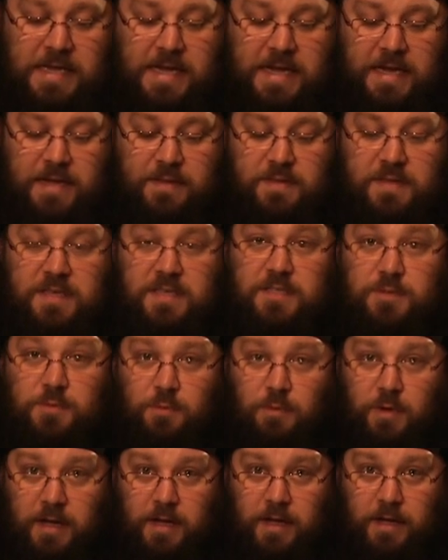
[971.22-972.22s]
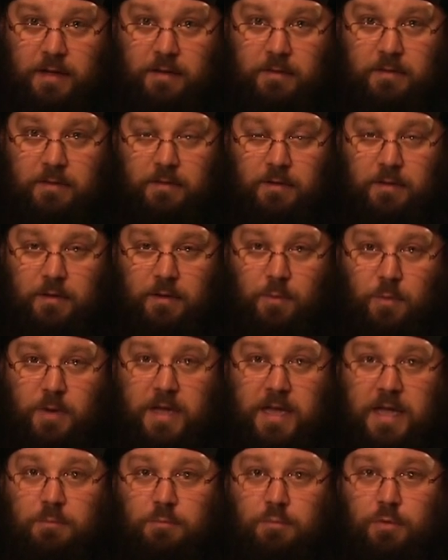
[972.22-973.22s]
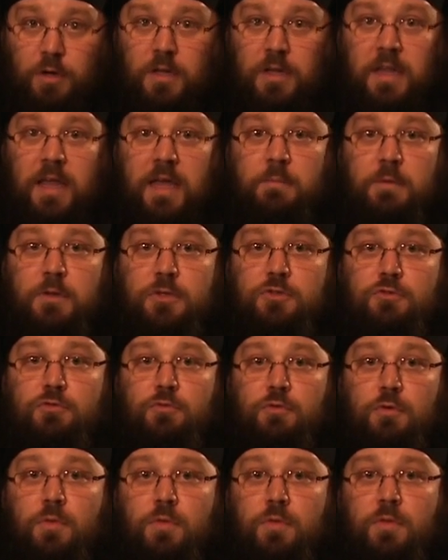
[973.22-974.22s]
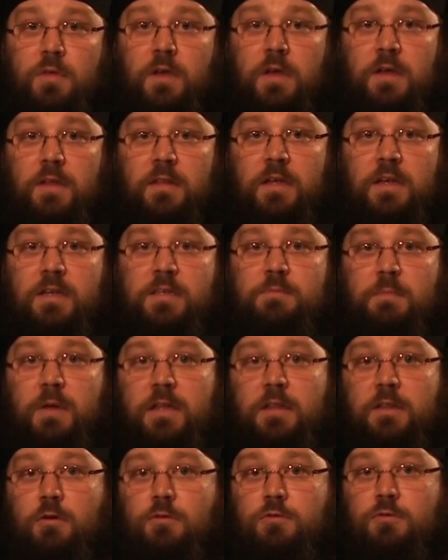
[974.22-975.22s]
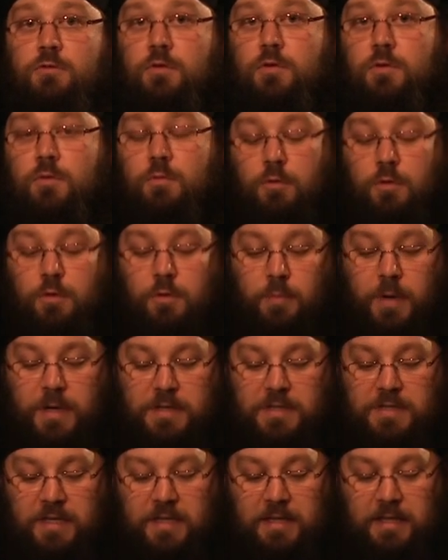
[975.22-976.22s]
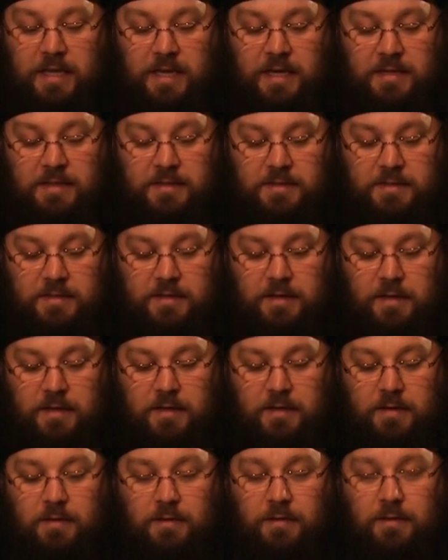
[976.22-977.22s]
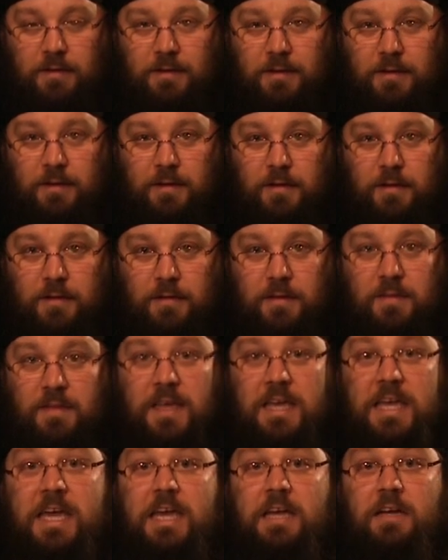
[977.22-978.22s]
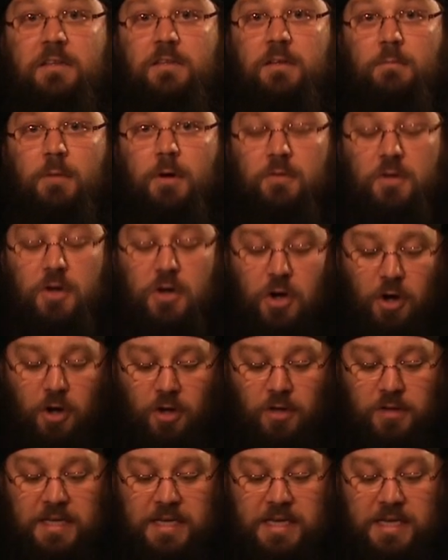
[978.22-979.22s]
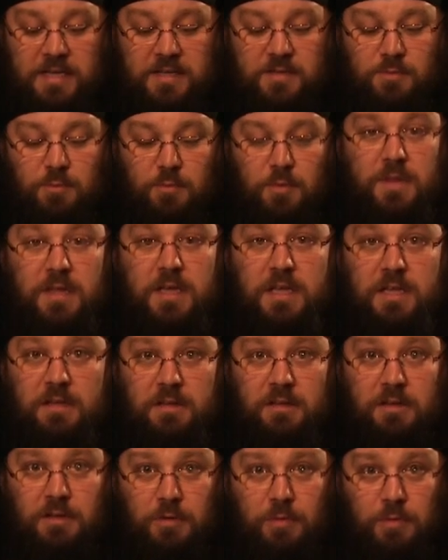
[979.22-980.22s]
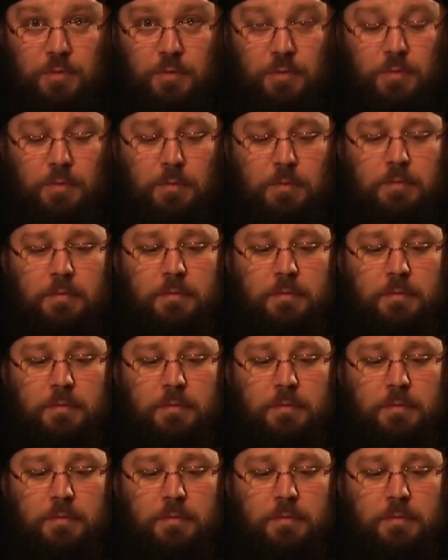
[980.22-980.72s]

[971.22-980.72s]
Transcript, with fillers: In this way, we can proclaim a truth that is made known to the world by Saint Isaac that the kingdom of God is within you.